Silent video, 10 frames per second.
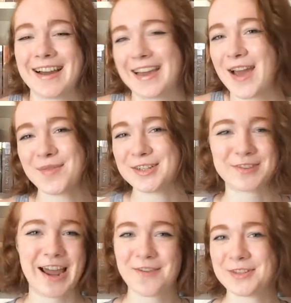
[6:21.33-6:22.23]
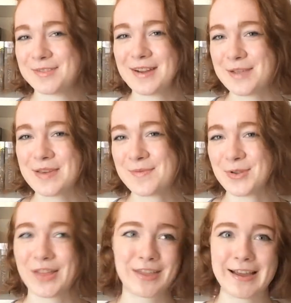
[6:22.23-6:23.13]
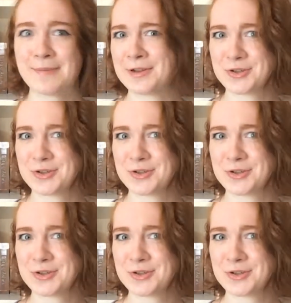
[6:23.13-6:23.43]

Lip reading: I can't believe I have this many people that think I'm